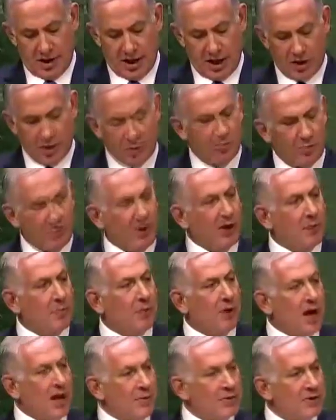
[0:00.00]
and to bring a
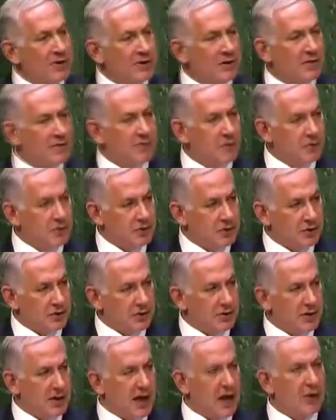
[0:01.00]
promising
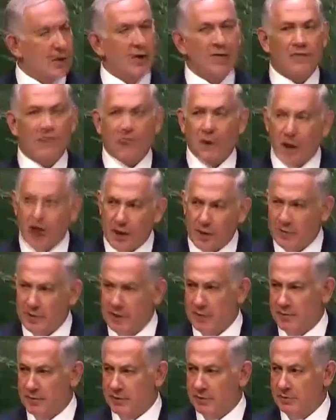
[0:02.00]
future, not only for our
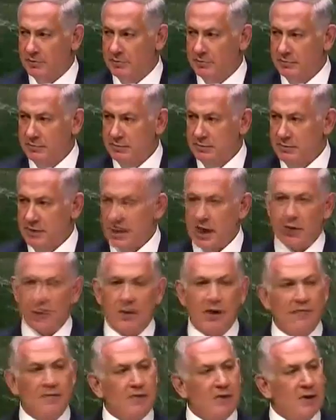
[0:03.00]
people, not
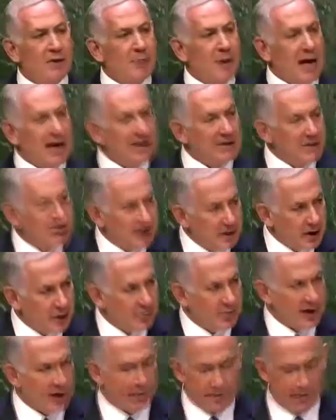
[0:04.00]
only for the Palestinian
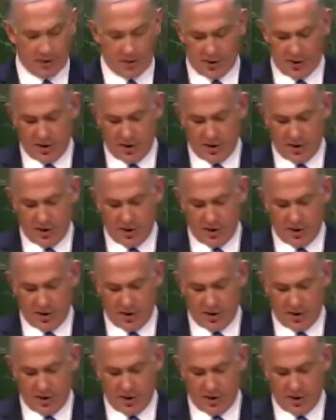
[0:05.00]
people,